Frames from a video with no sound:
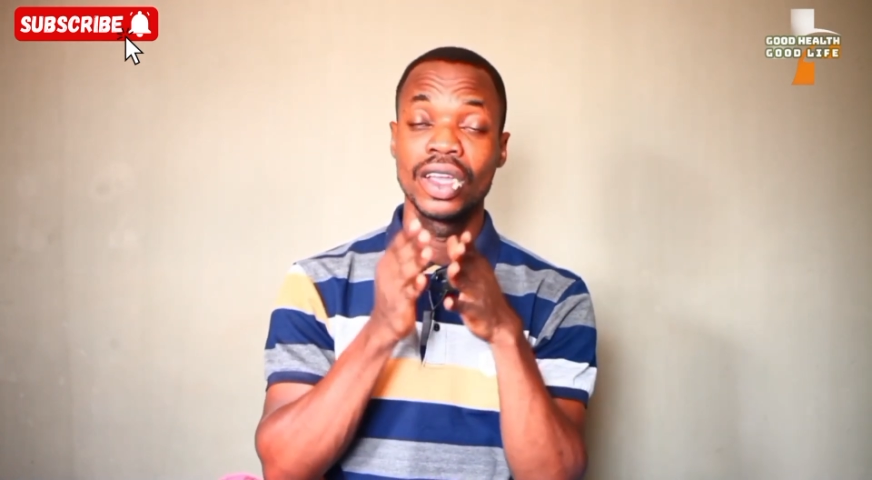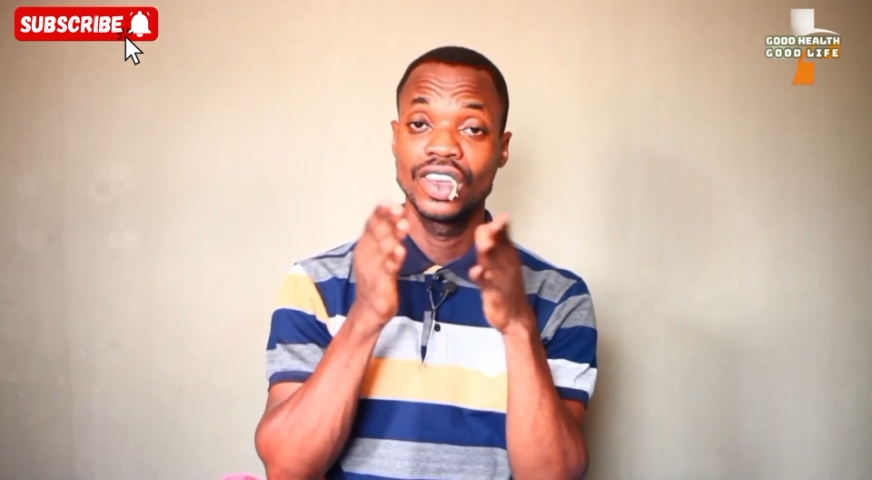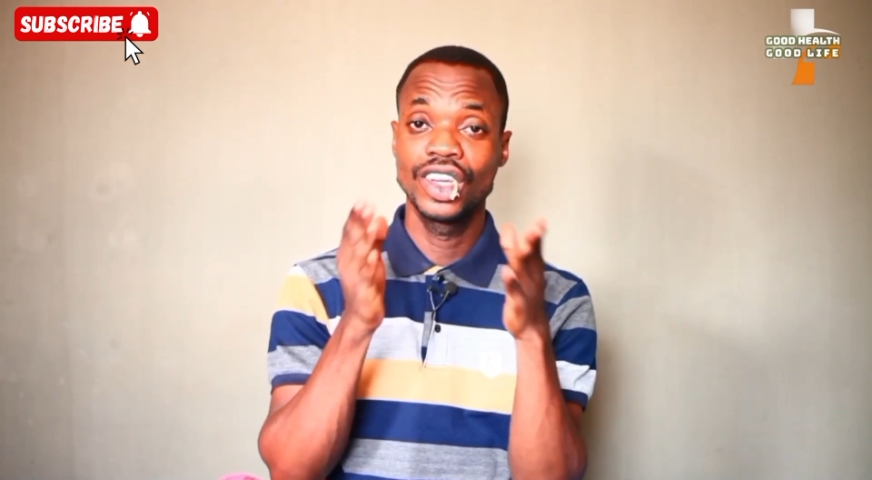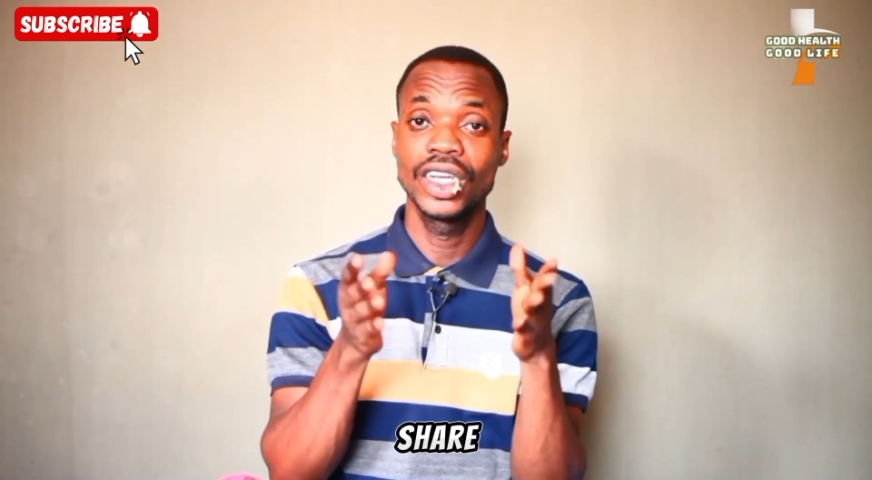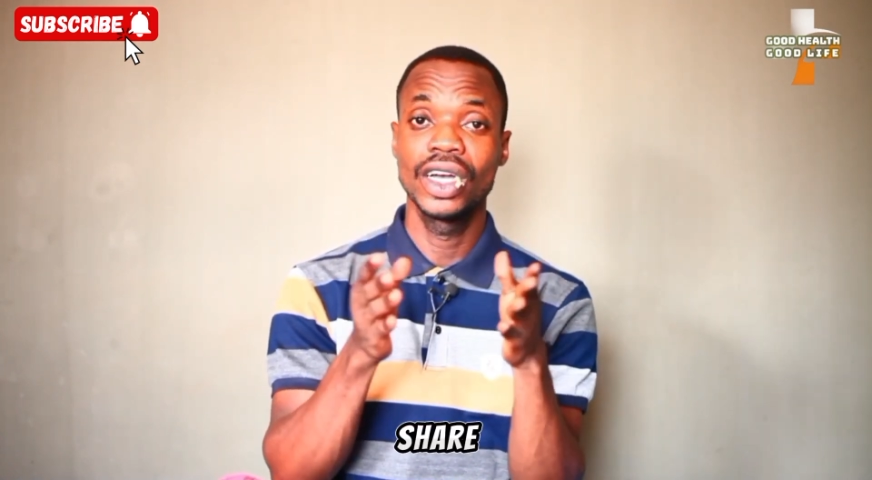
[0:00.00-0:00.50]

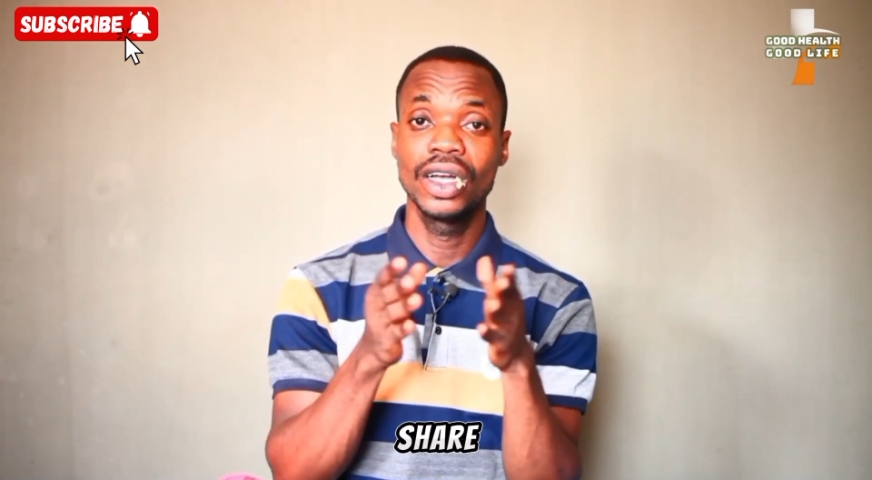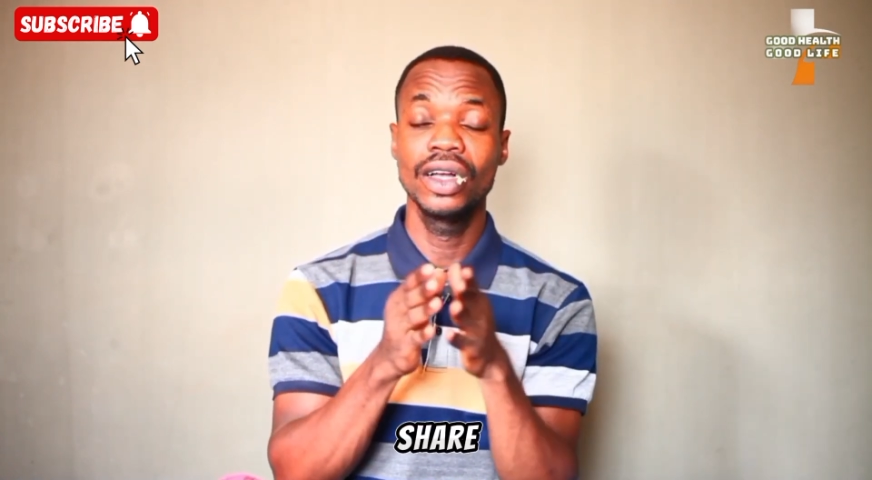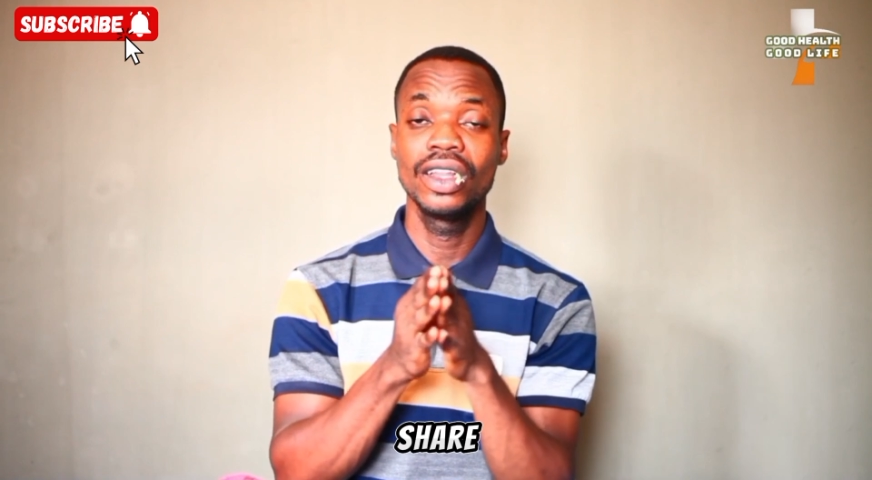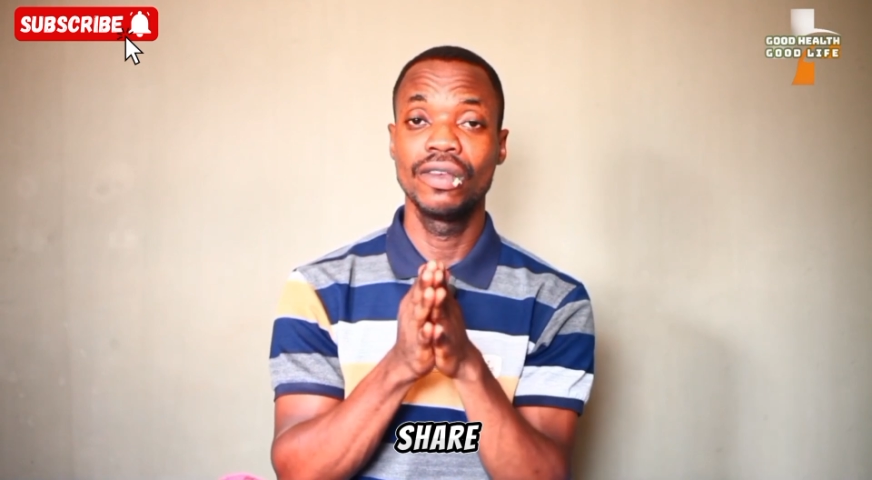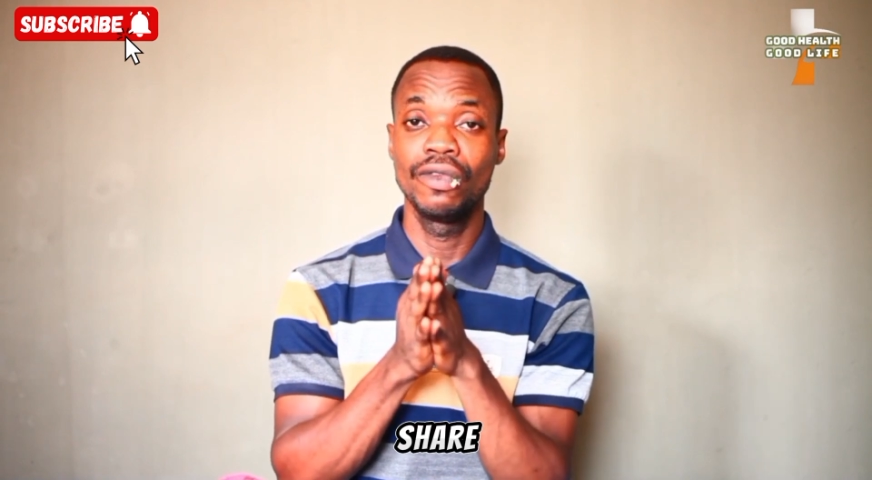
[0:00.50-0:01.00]

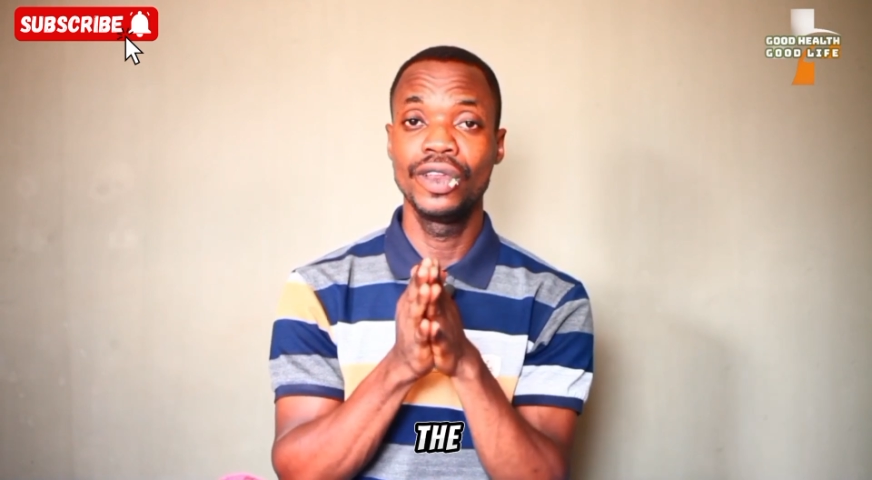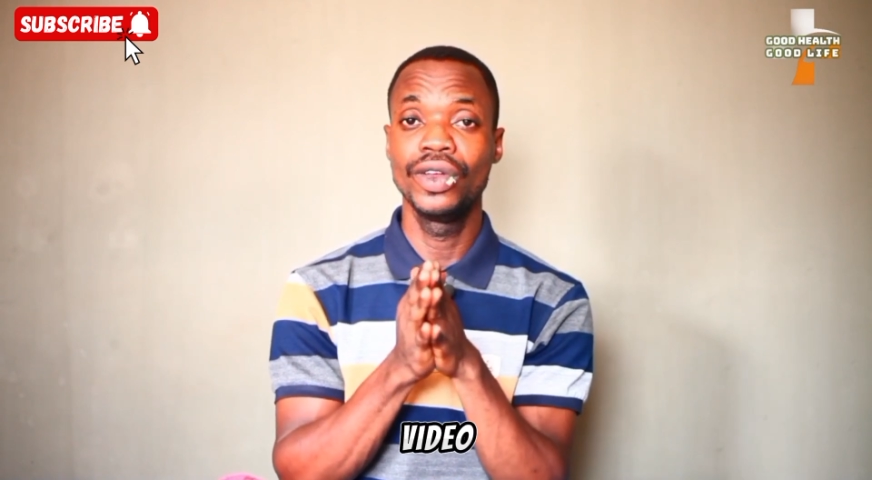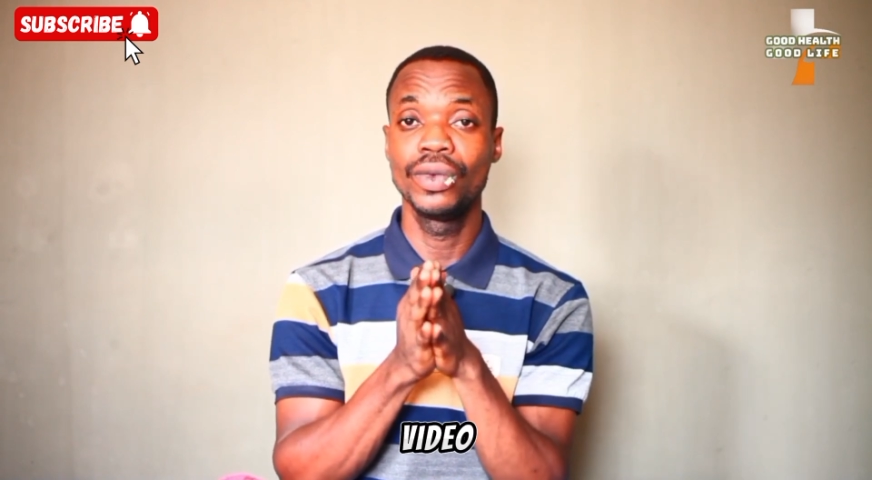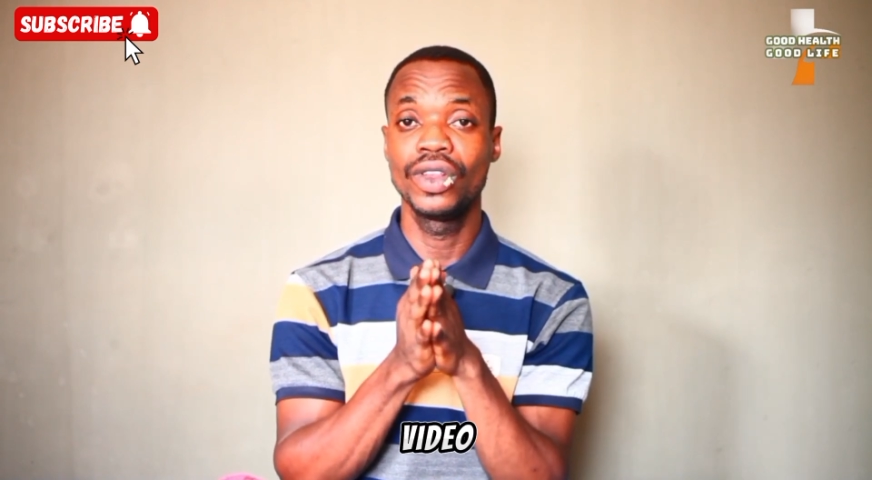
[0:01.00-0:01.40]
share the video